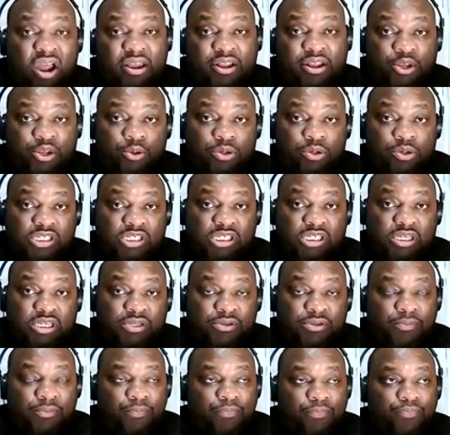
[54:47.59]
to do the shit,
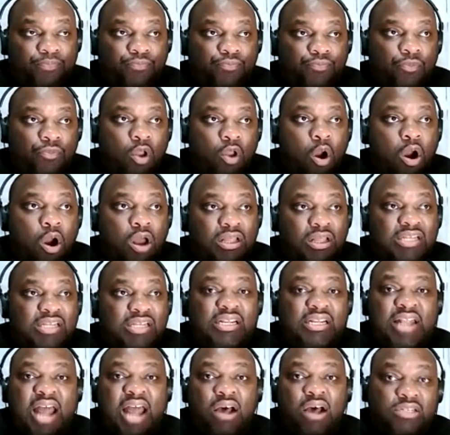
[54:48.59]
or at least
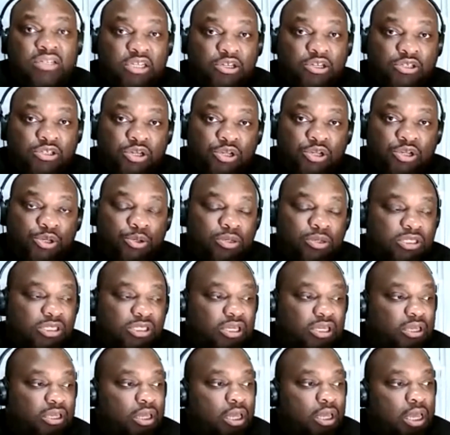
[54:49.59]
announced he was gonna do the
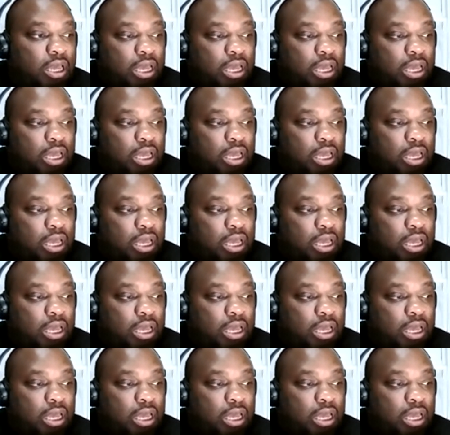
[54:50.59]
shit.